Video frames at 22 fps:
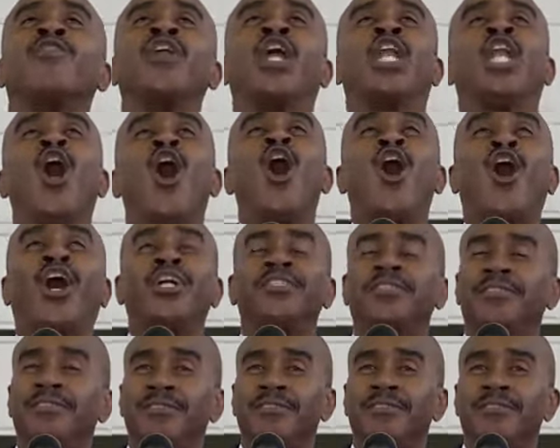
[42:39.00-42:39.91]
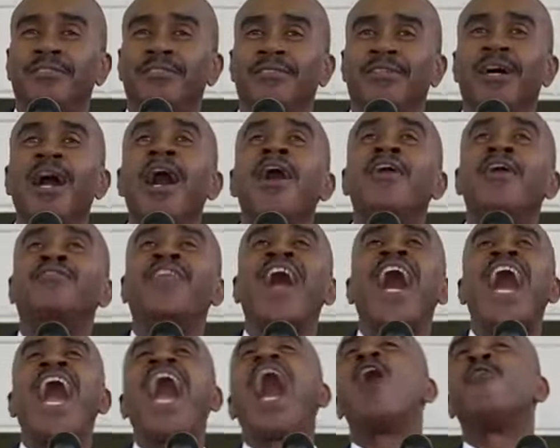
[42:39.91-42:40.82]
the Lord,
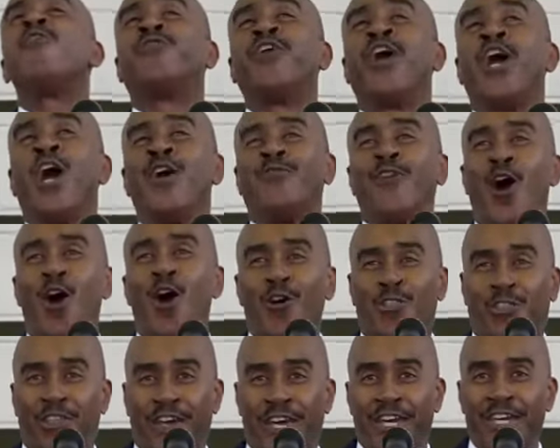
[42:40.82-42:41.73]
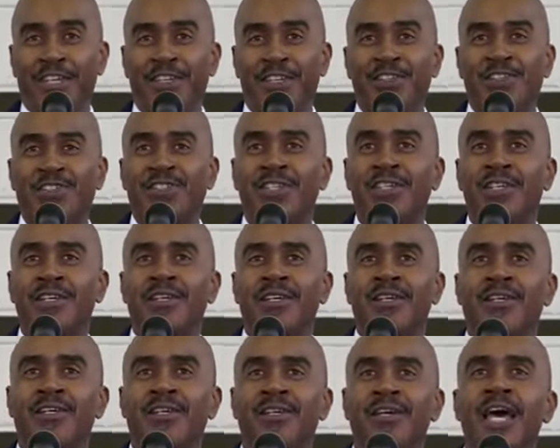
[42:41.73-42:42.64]
the Alpha of all things,
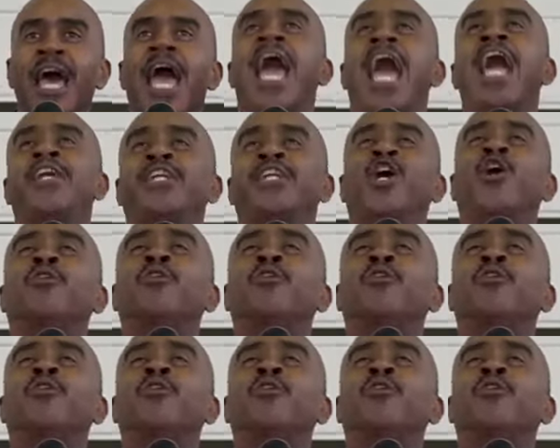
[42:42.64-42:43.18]
and